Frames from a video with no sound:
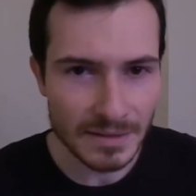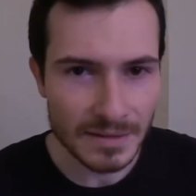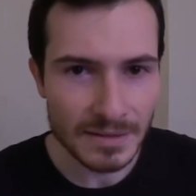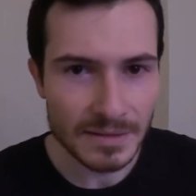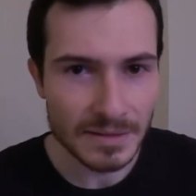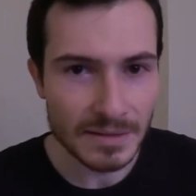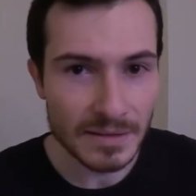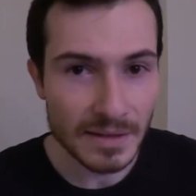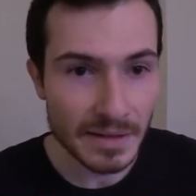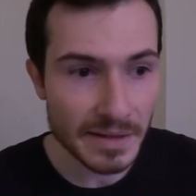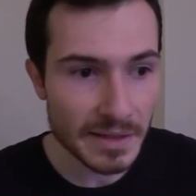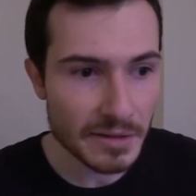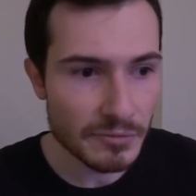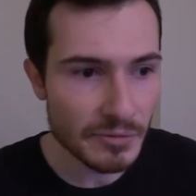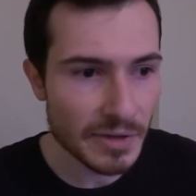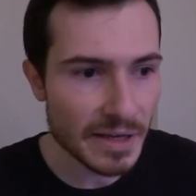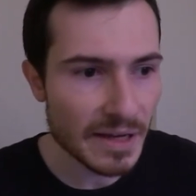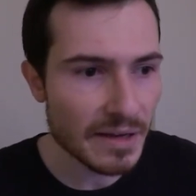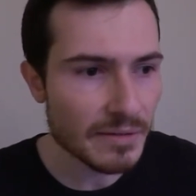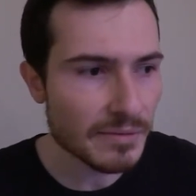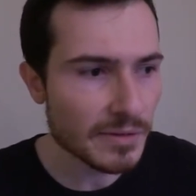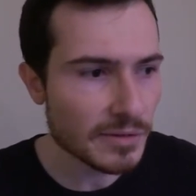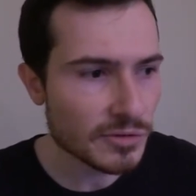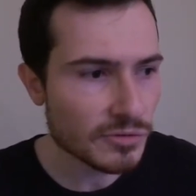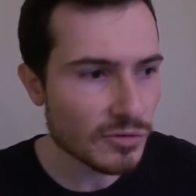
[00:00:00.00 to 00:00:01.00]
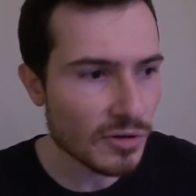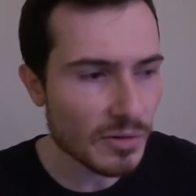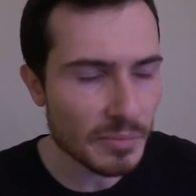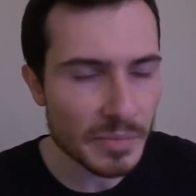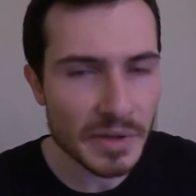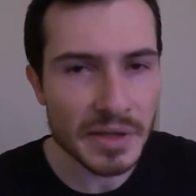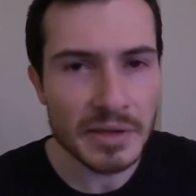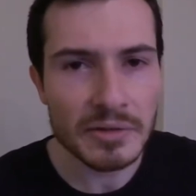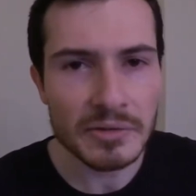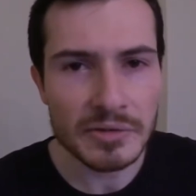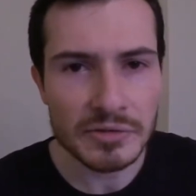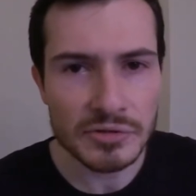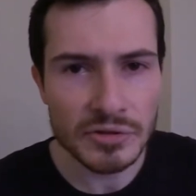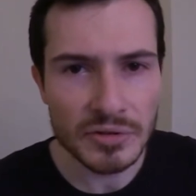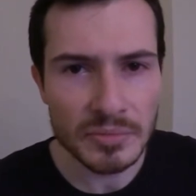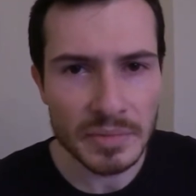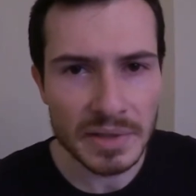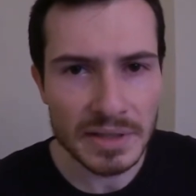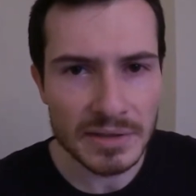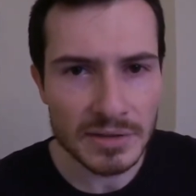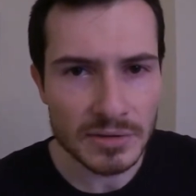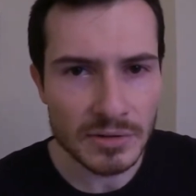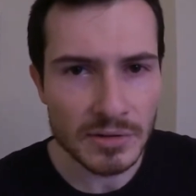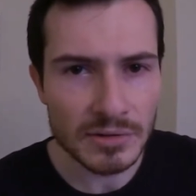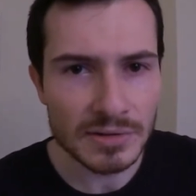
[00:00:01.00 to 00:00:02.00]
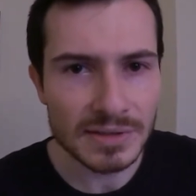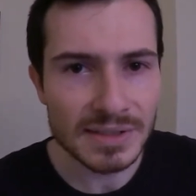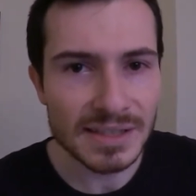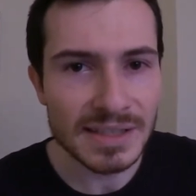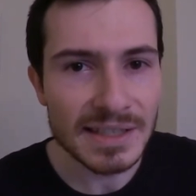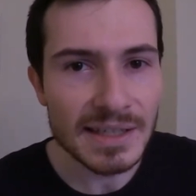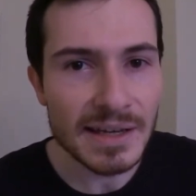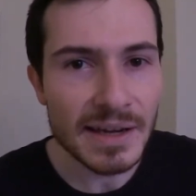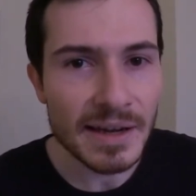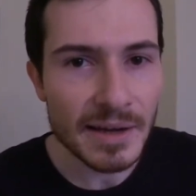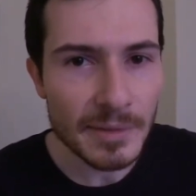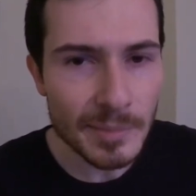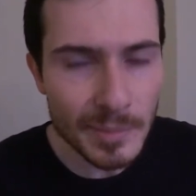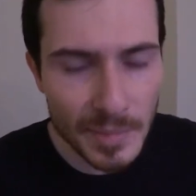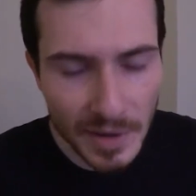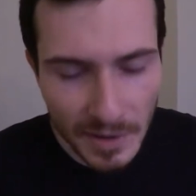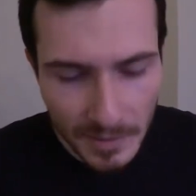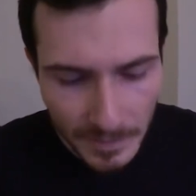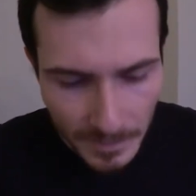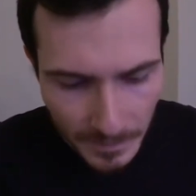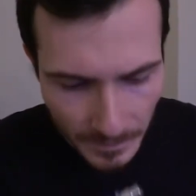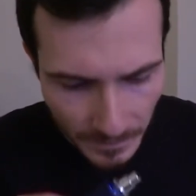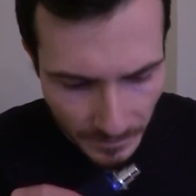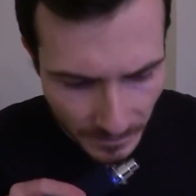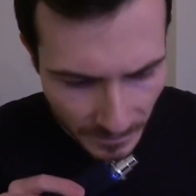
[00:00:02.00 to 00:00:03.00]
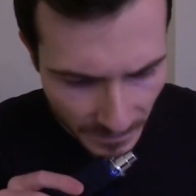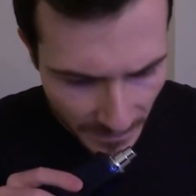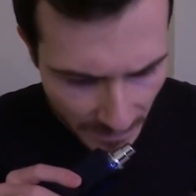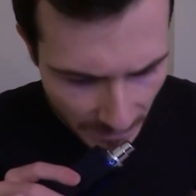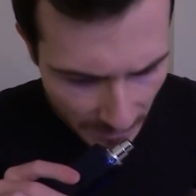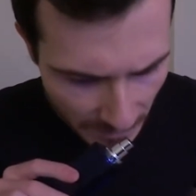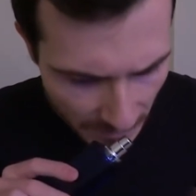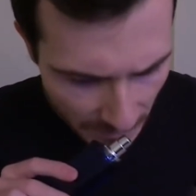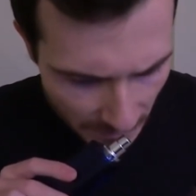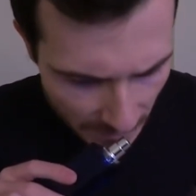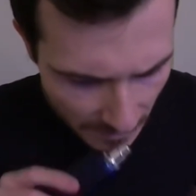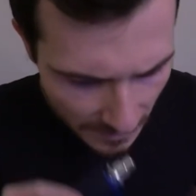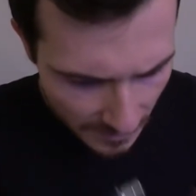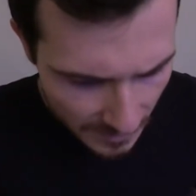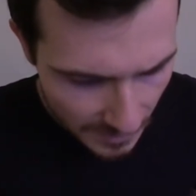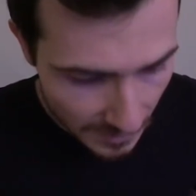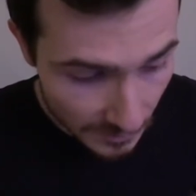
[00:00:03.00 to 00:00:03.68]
like we have a shop here in Germany. It's called DM. It's a